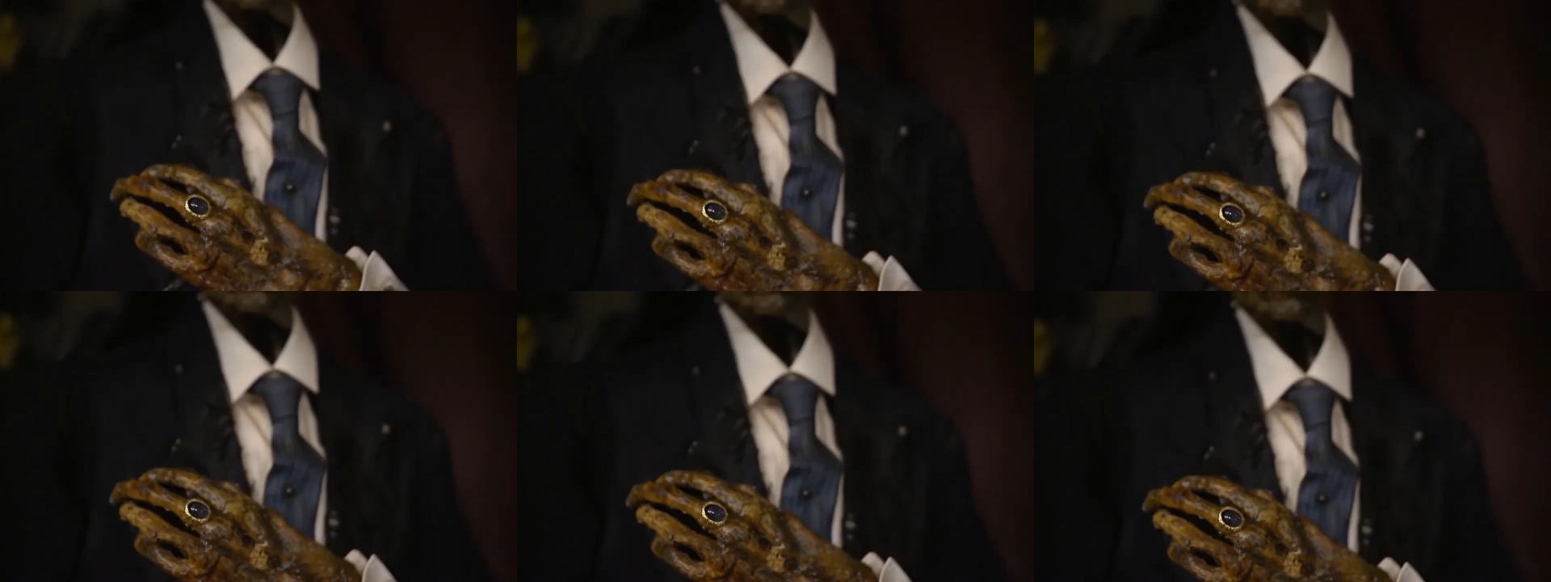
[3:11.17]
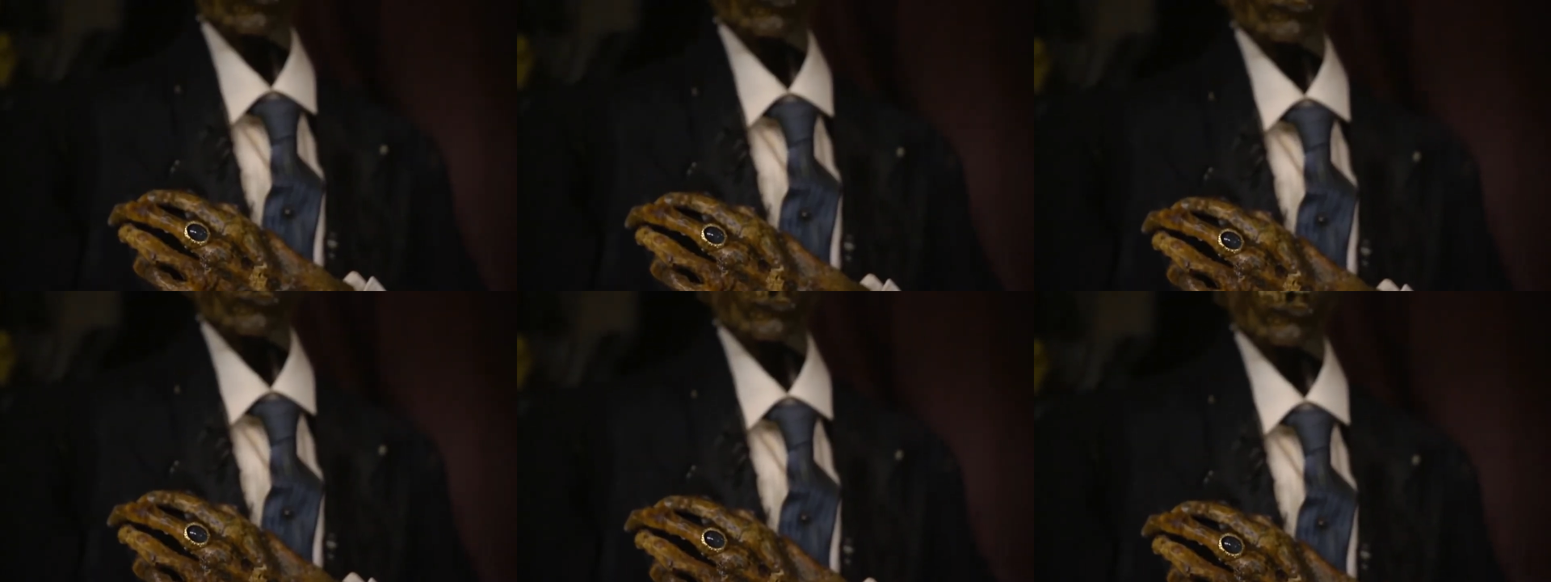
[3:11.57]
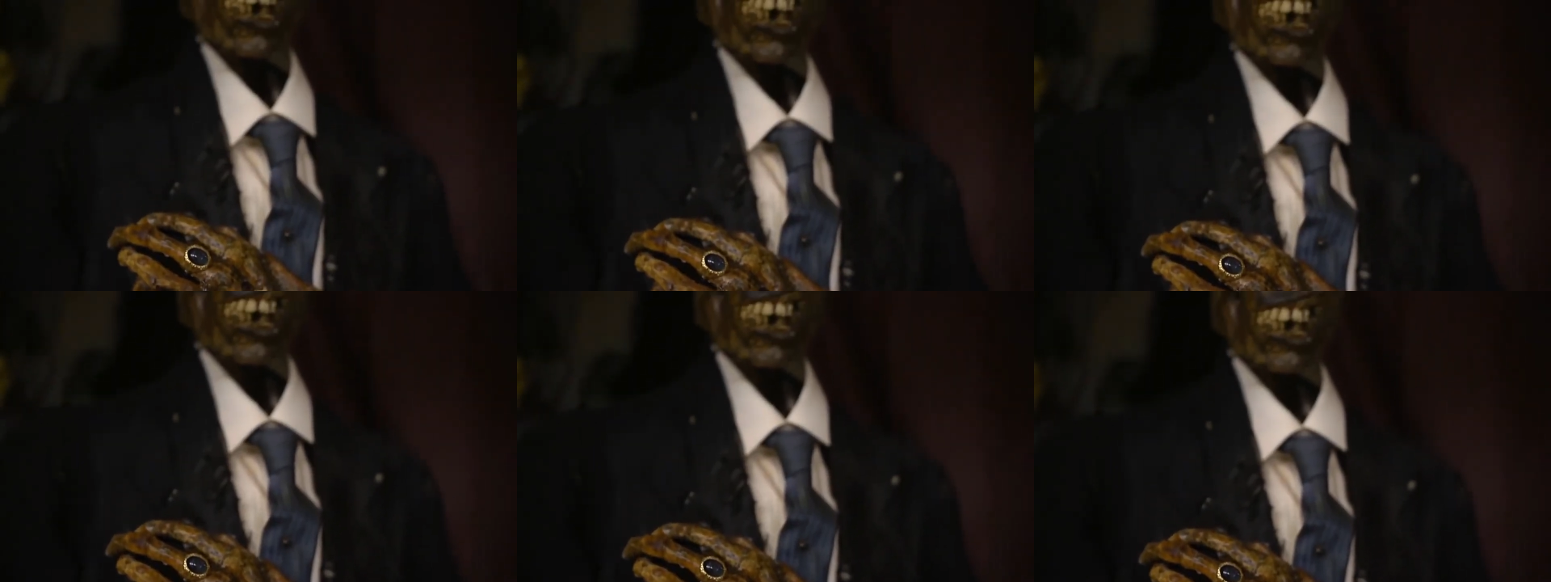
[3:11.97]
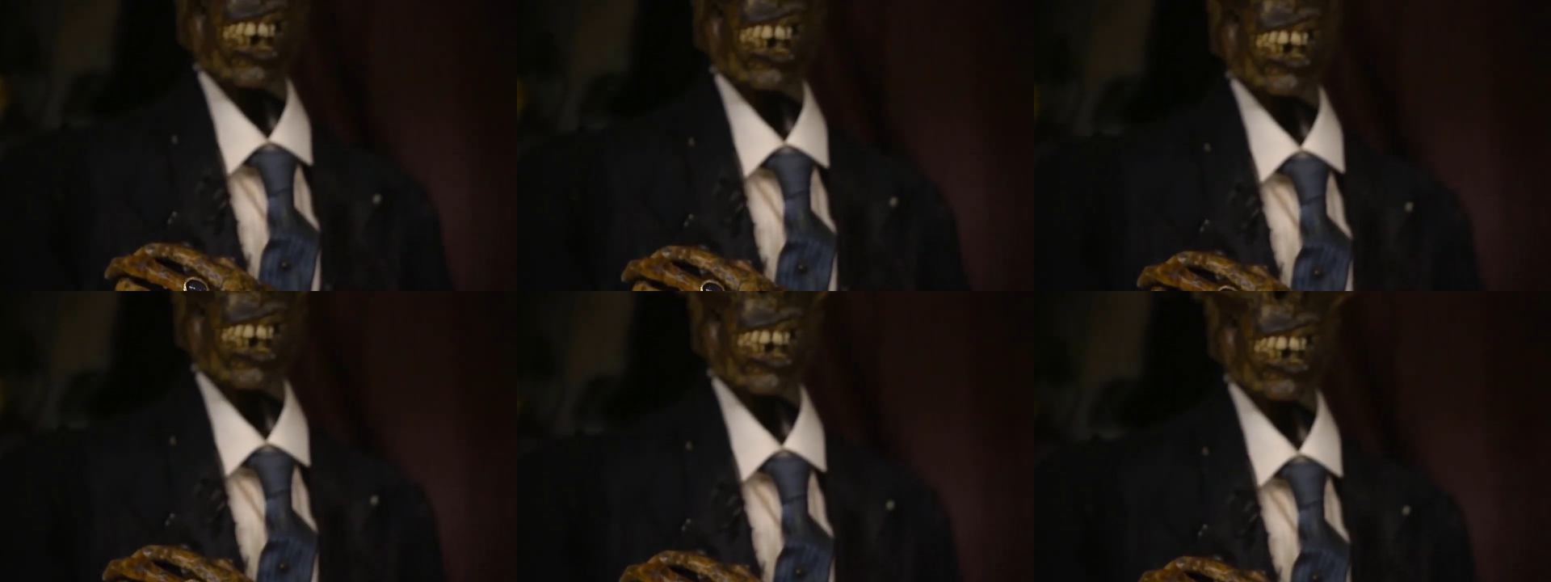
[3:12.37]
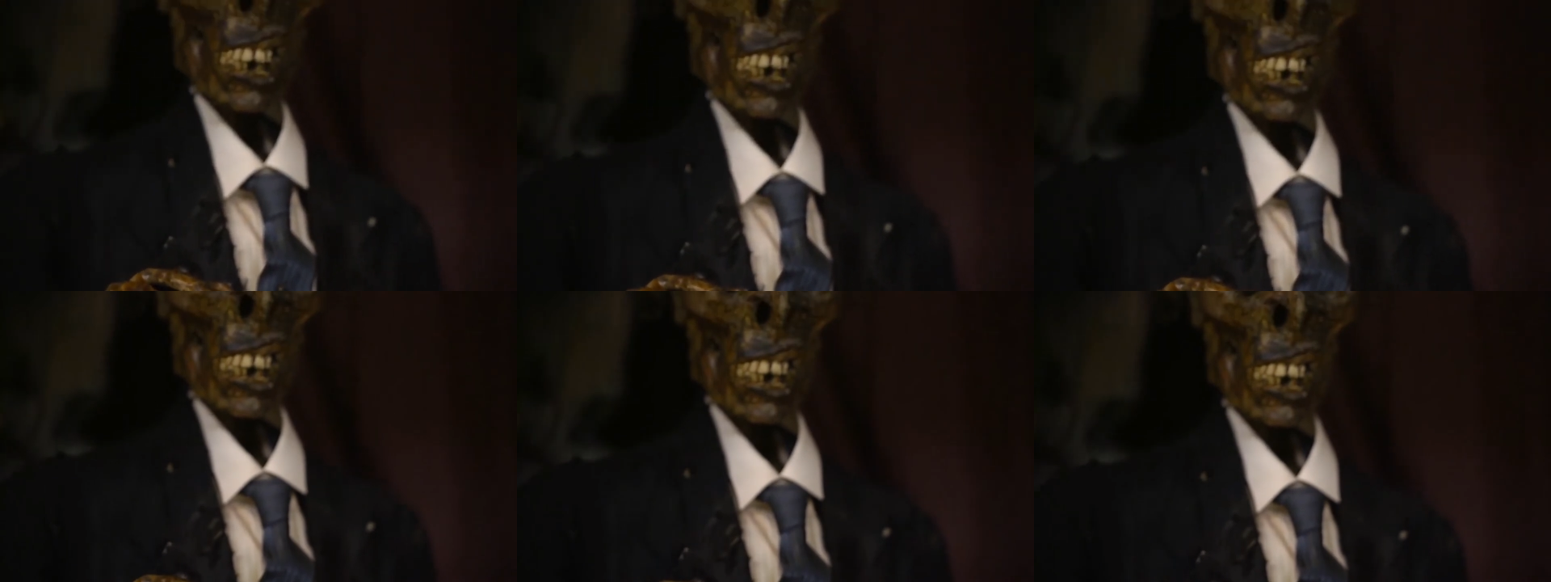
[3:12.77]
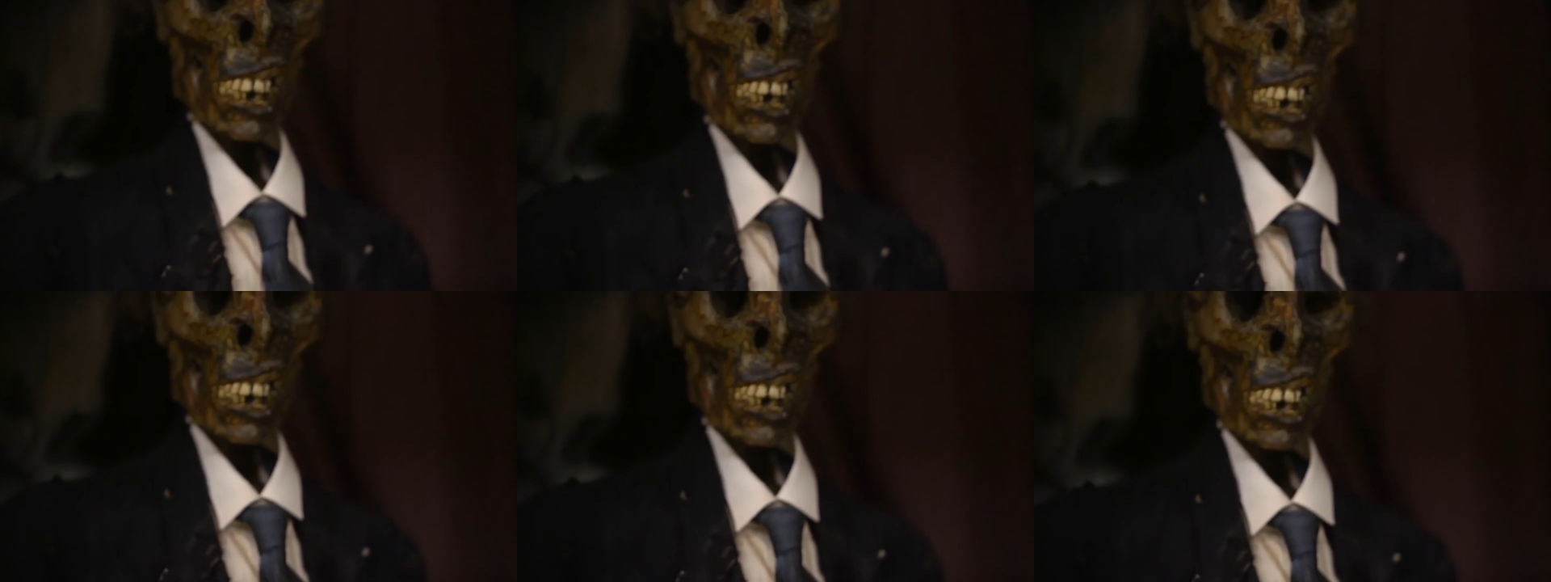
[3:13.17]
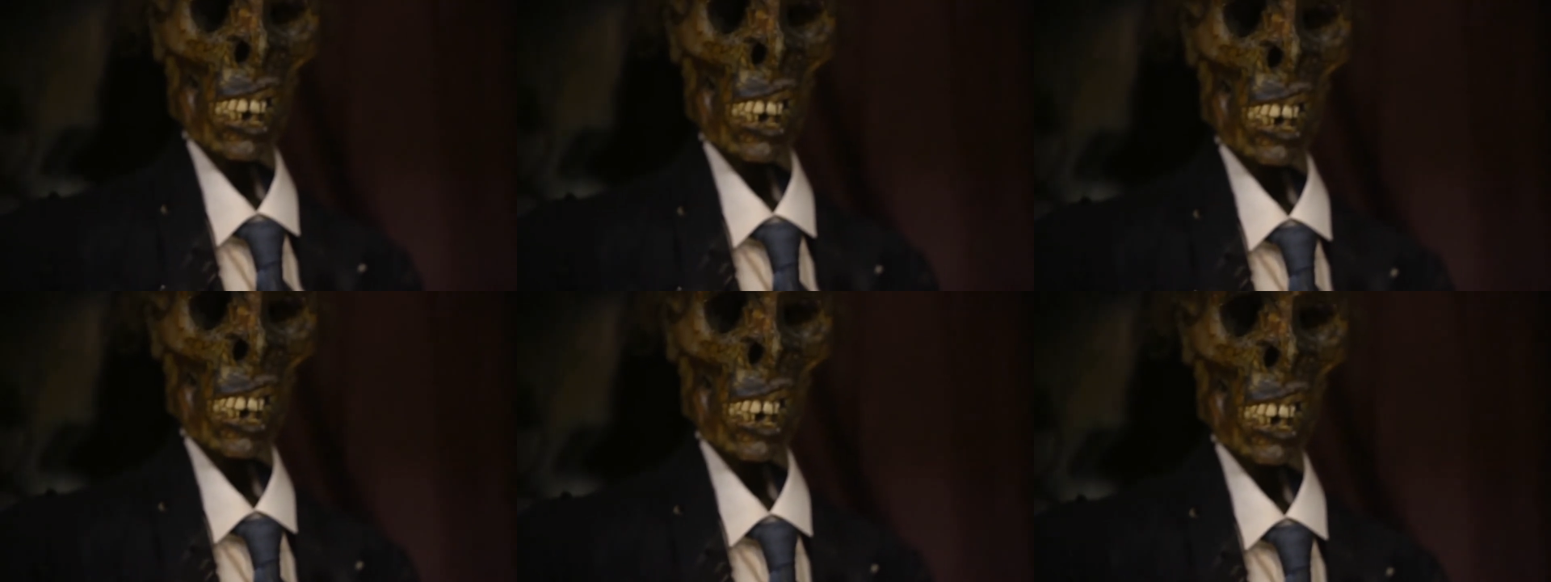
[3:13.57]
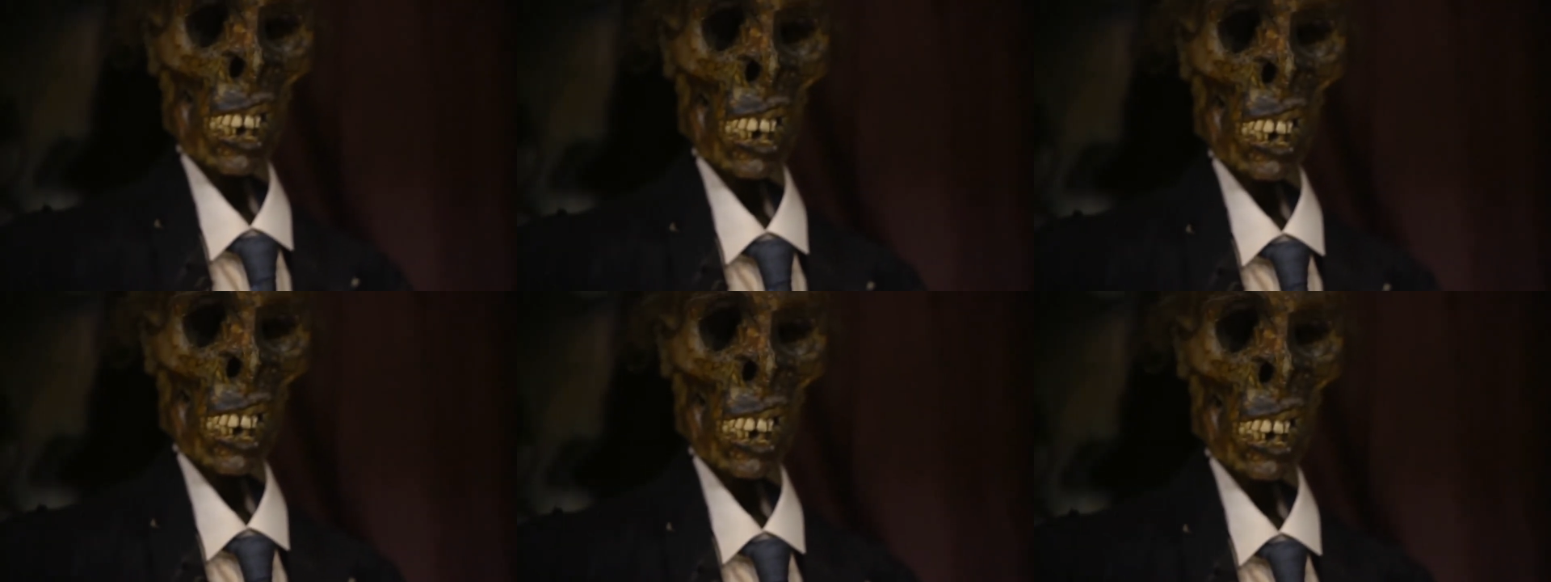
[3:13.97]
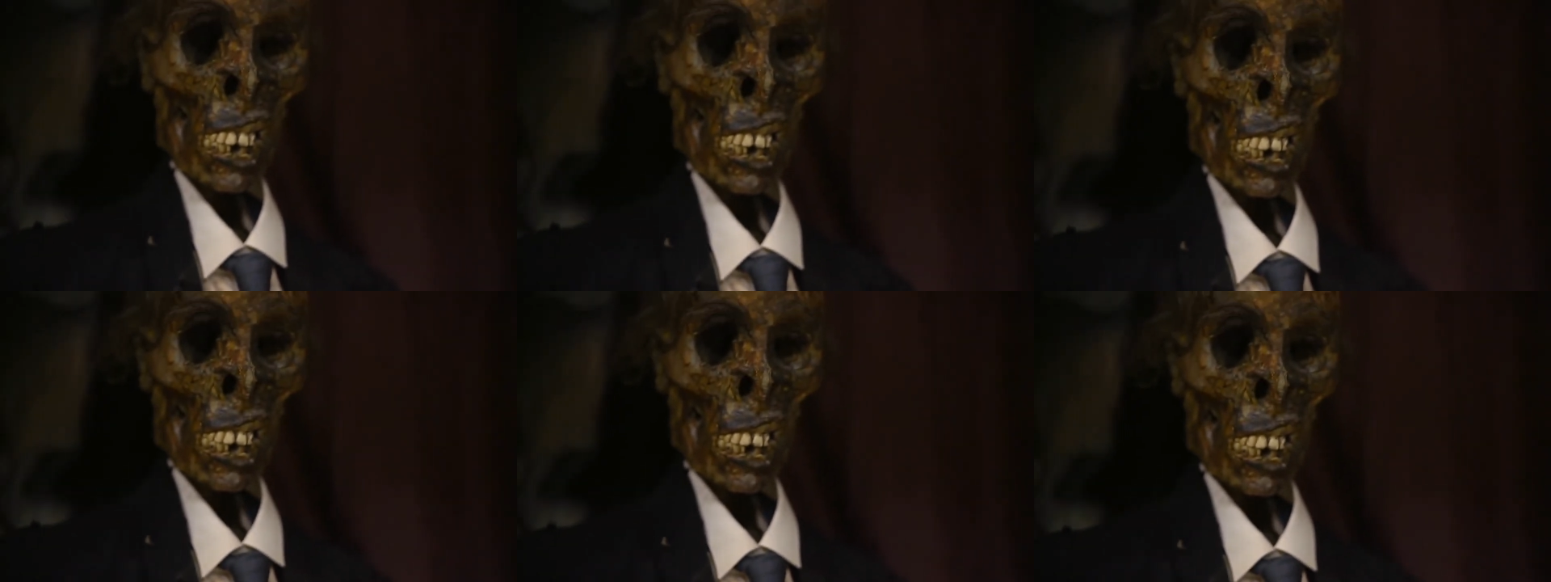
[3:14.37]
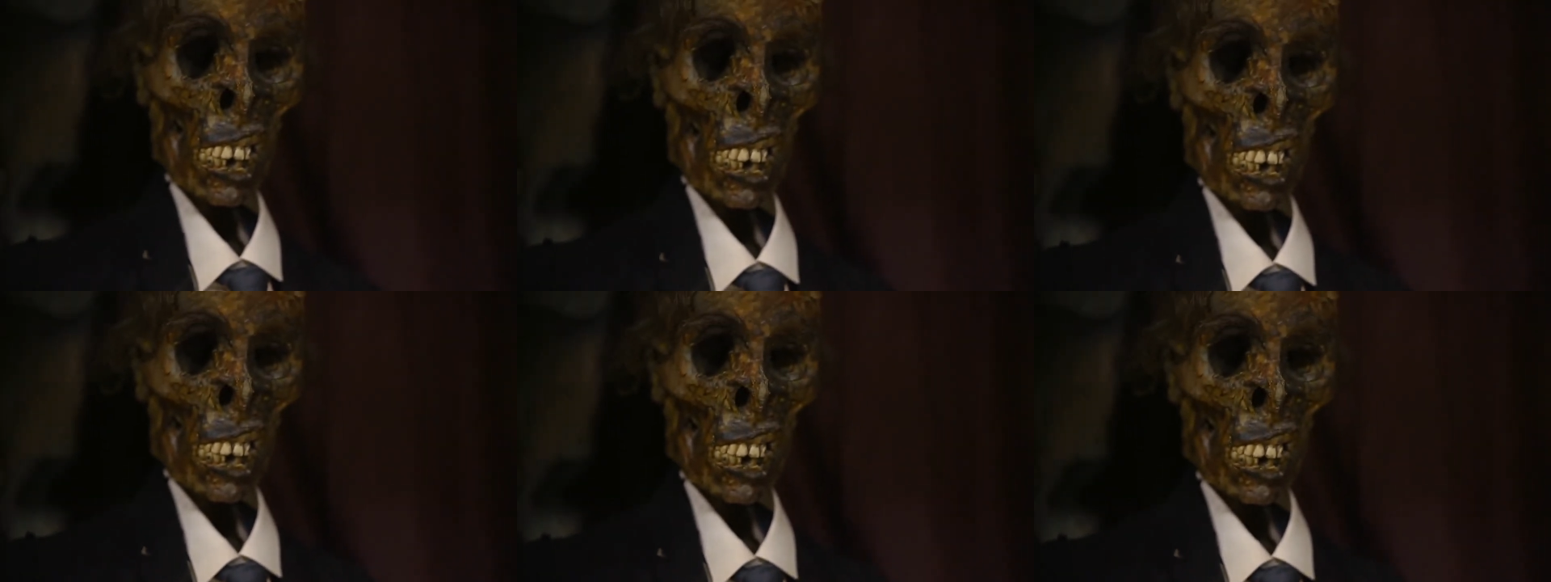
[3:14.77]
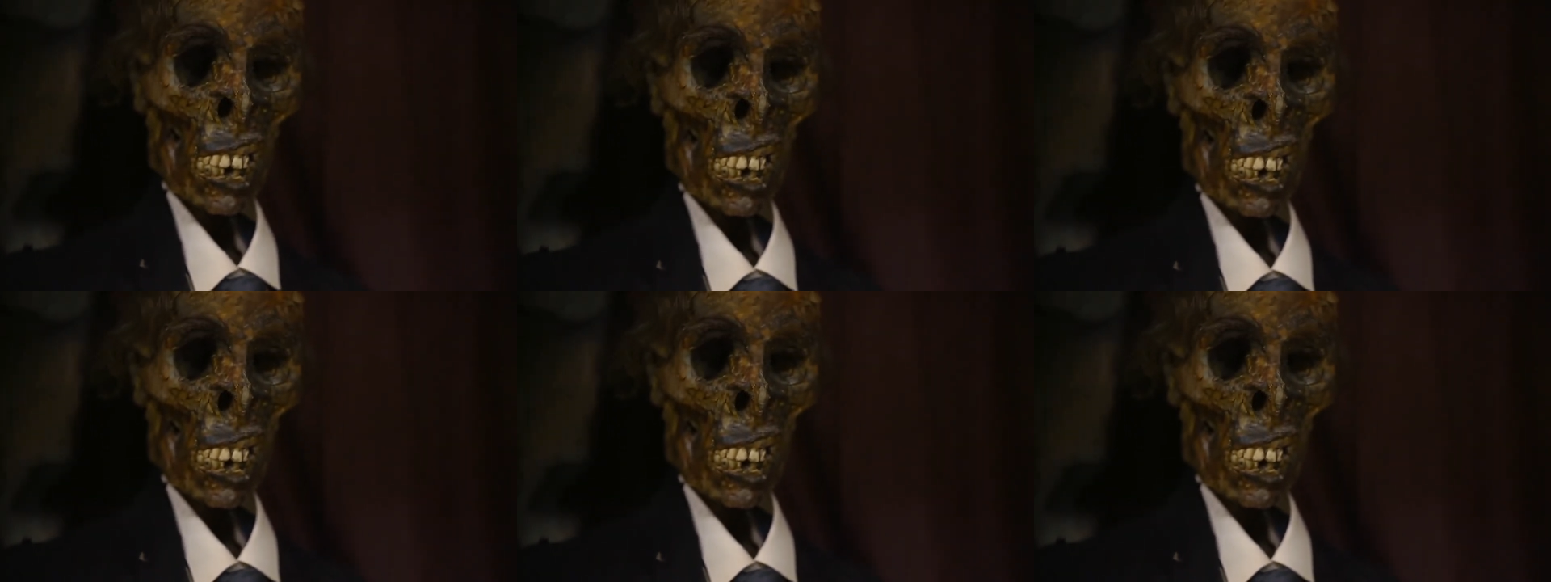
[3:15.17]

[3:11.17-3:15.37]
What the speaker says: (no speaker visible)